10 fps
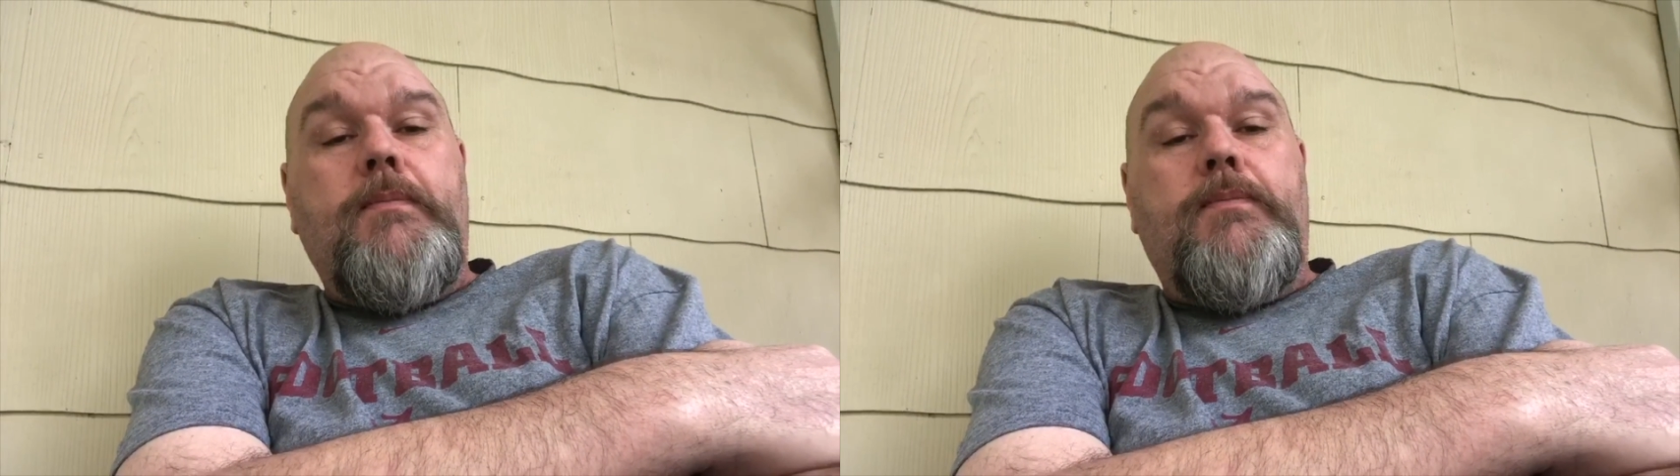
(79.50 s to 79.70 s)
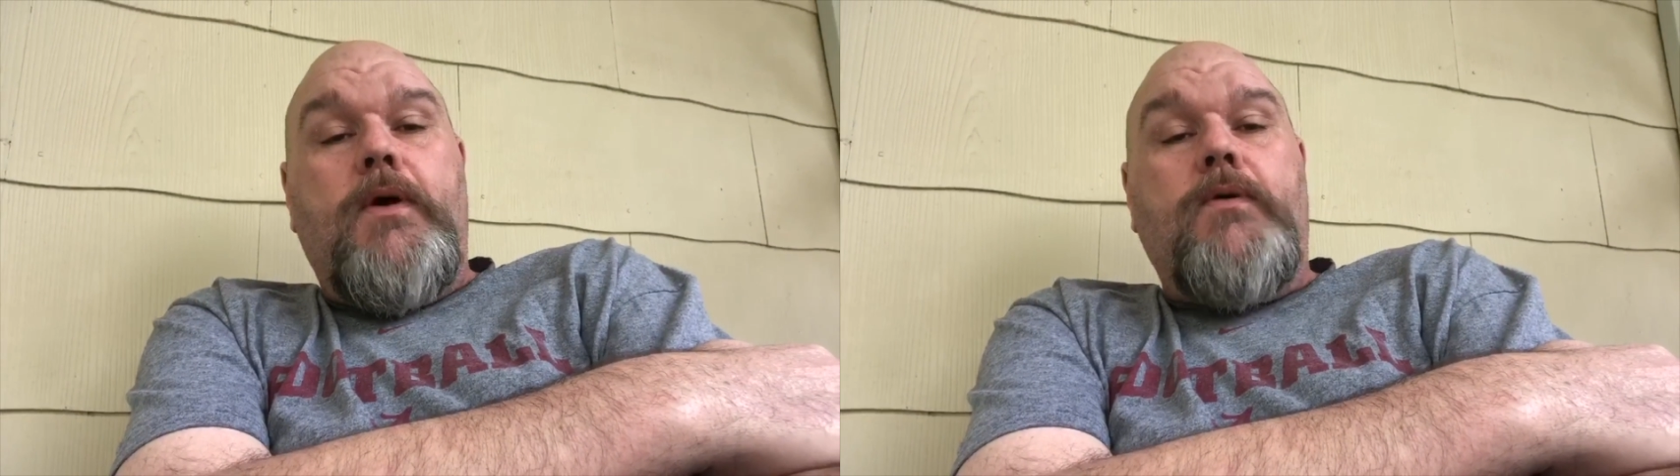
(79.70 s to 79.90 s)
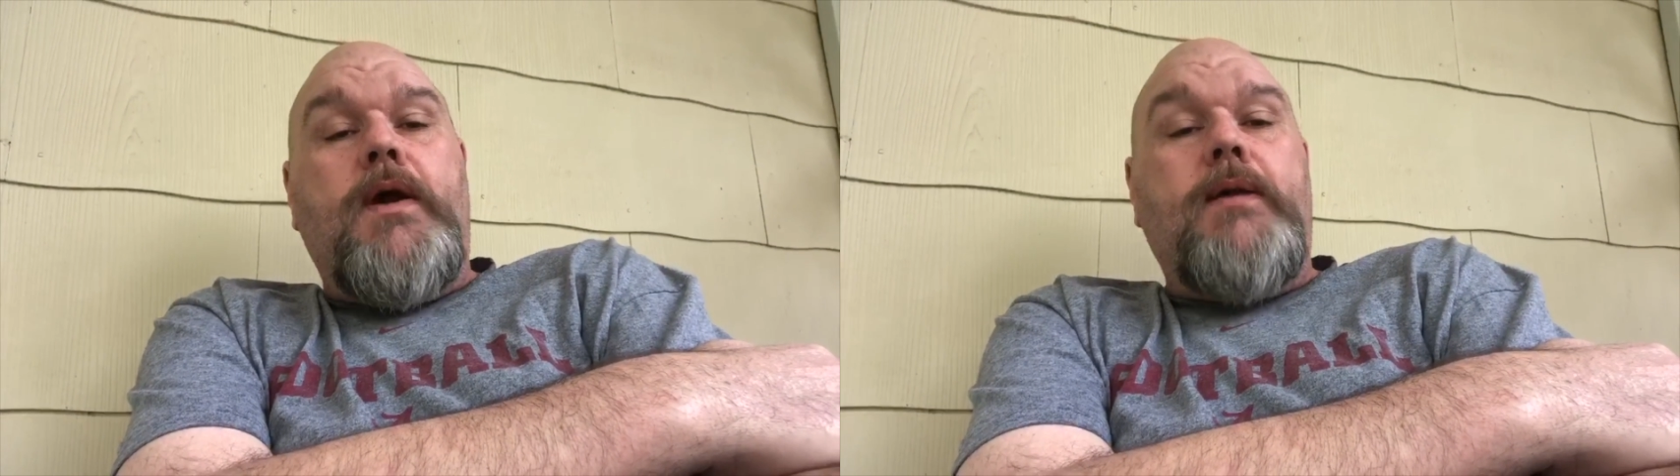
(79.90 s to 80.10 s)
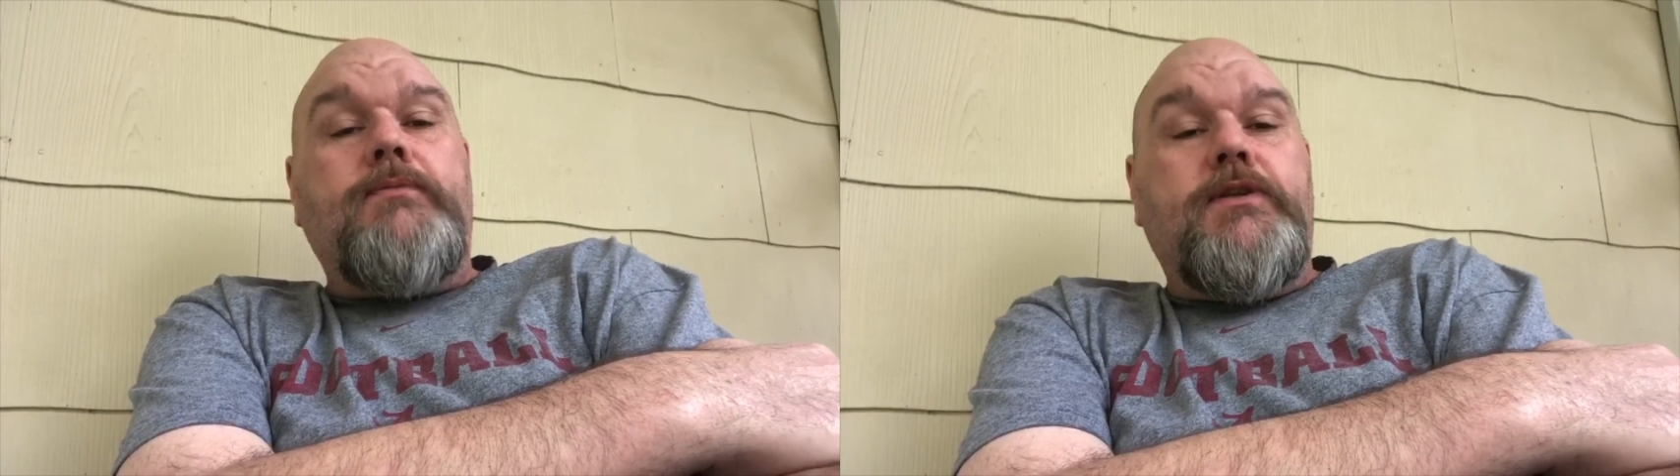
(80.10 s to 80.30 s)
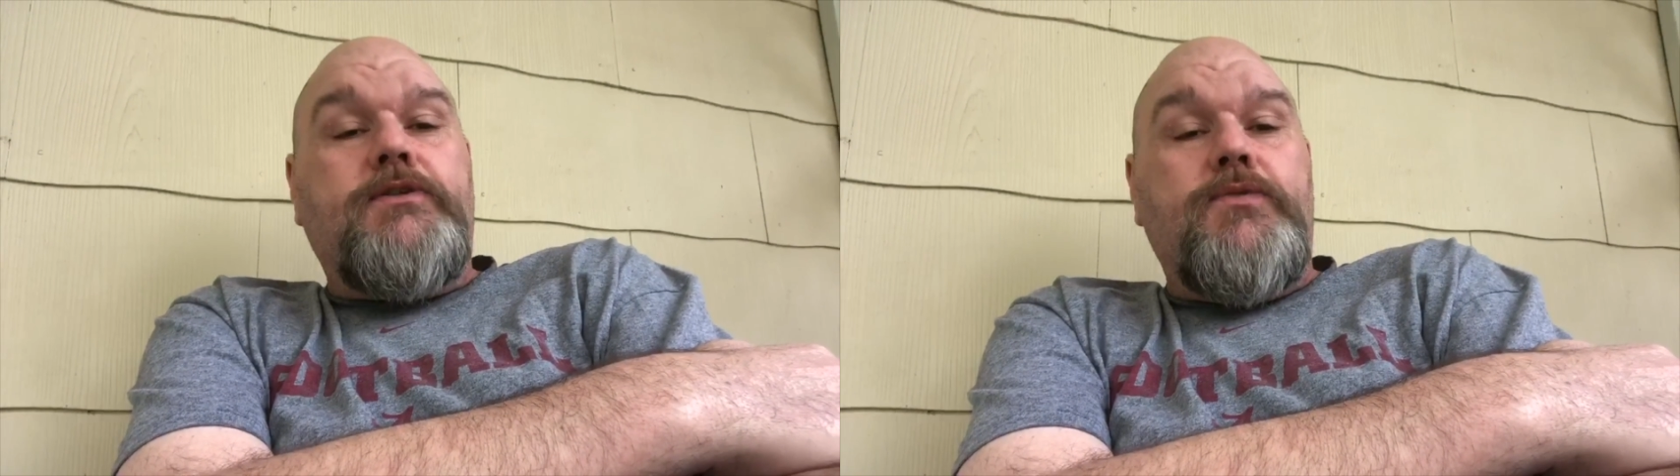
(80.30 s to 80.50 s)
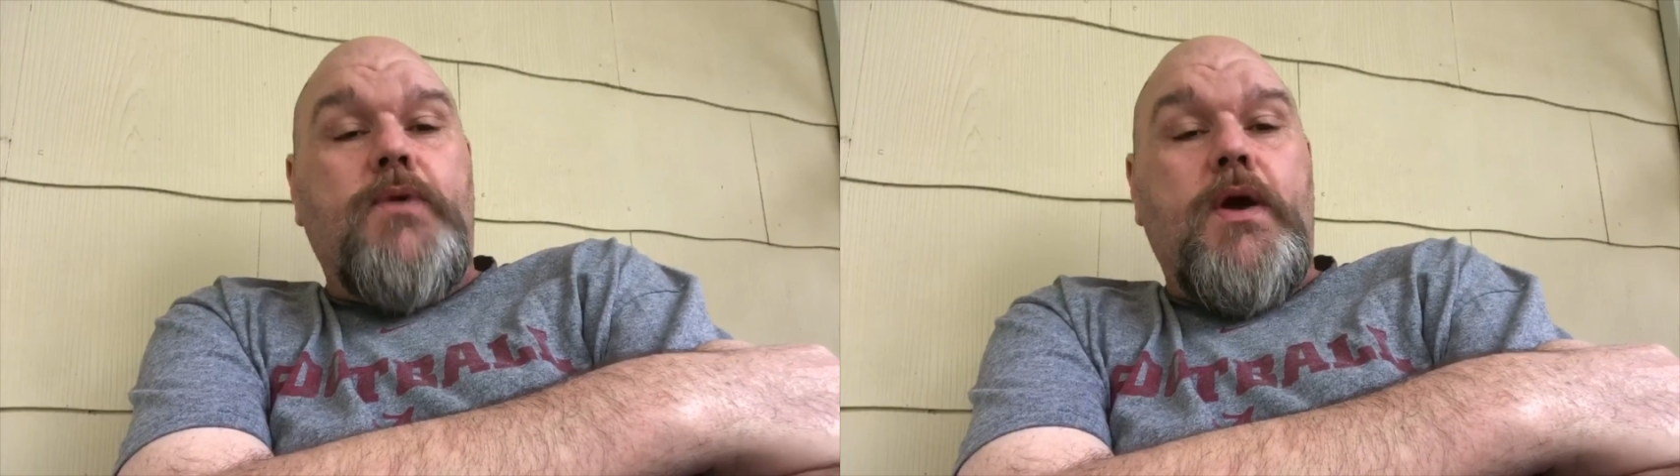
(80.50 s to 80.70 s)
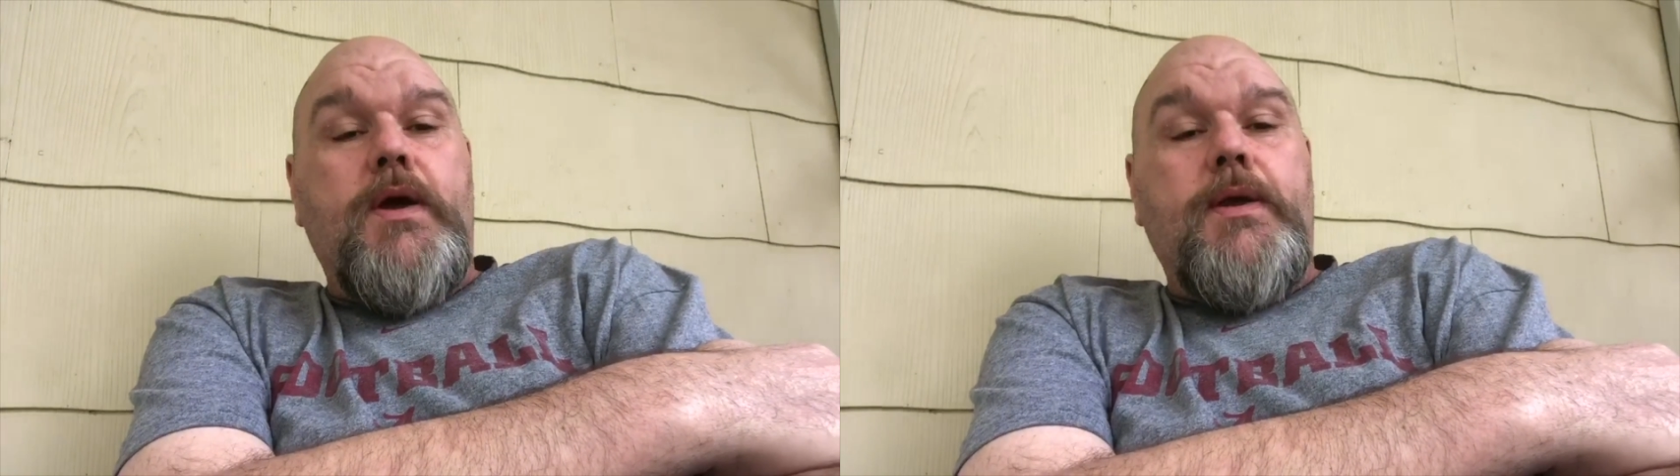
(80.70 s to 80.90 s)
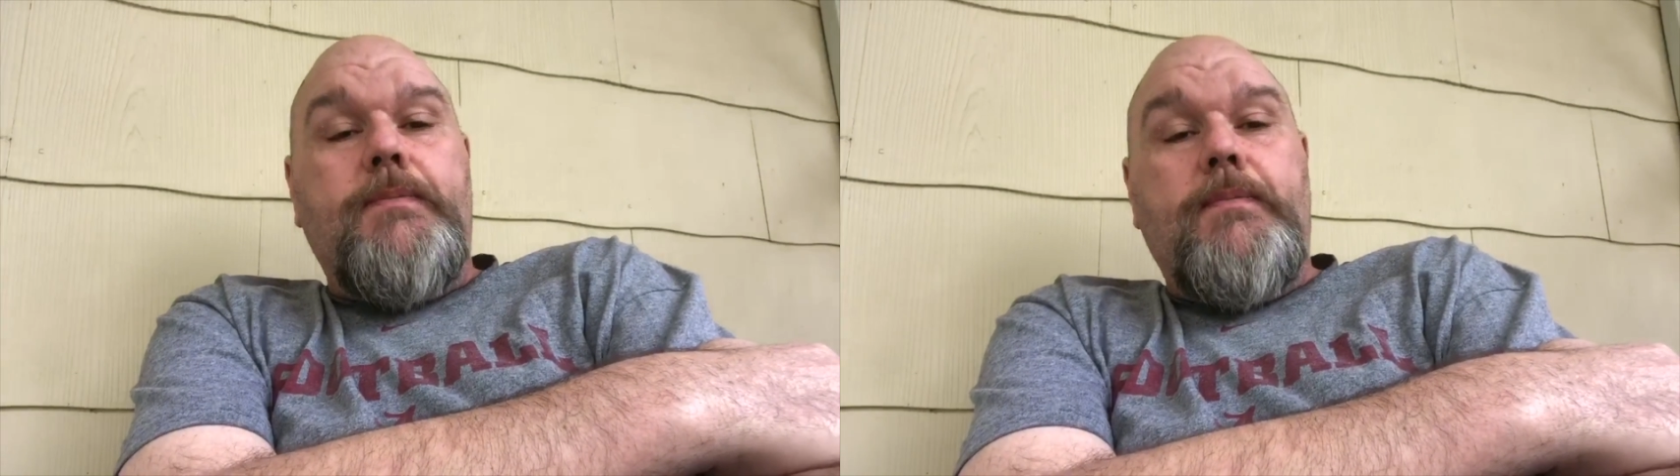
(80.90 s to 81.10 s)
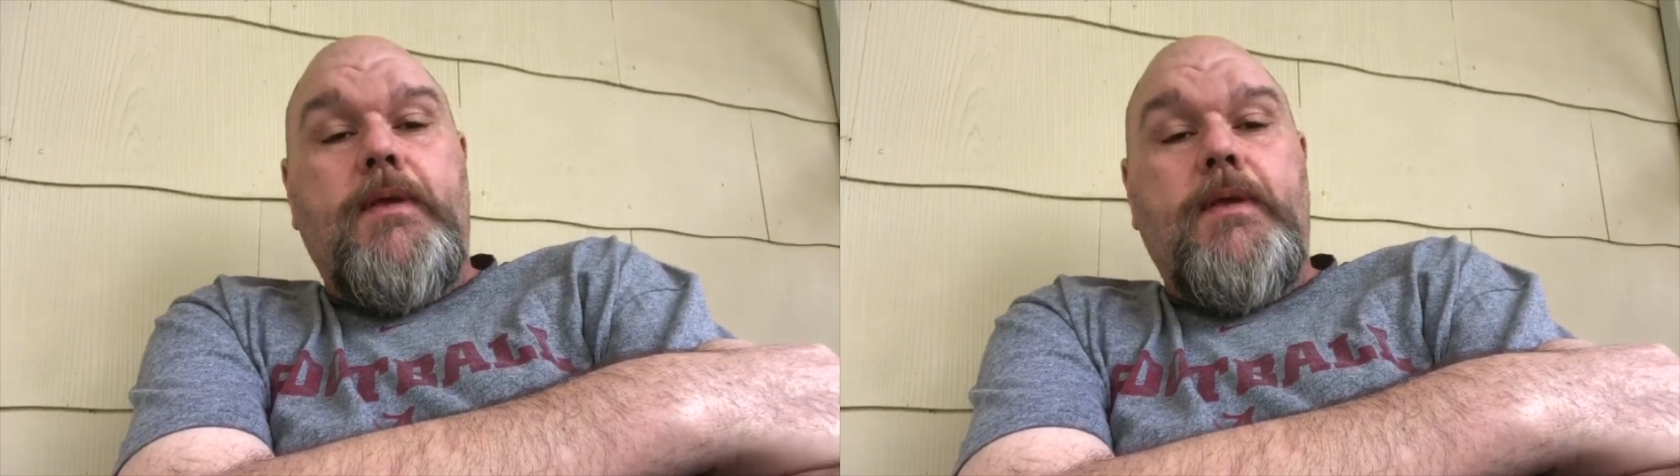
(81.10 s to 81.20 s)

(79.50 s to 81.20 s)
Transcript: programs that you run,